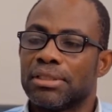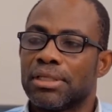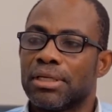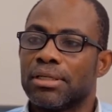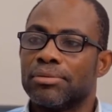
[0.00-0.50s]

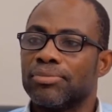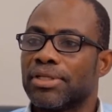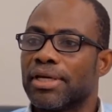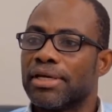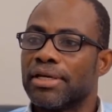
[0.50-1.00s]

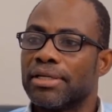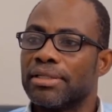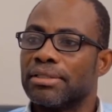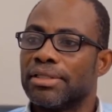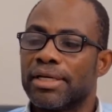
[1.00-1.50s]

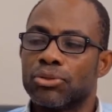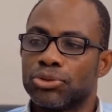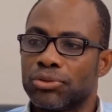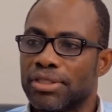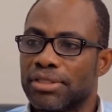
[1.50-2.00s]
and they are not
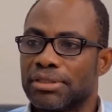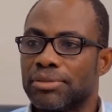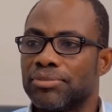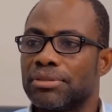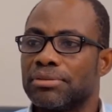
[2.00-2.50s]
showing any
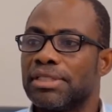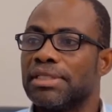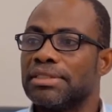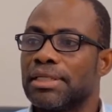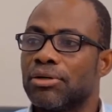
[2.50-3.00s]
symptoms, and
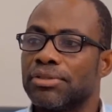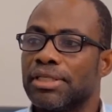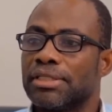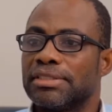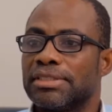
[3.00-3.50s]
later on
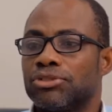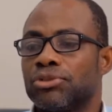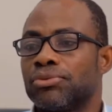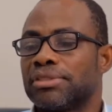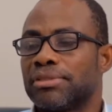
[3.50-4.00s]
then they start
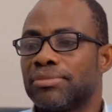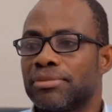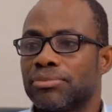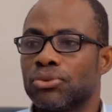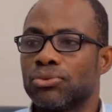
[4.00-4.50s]
showing
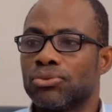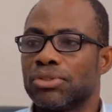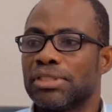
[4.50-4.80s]
symptoms. So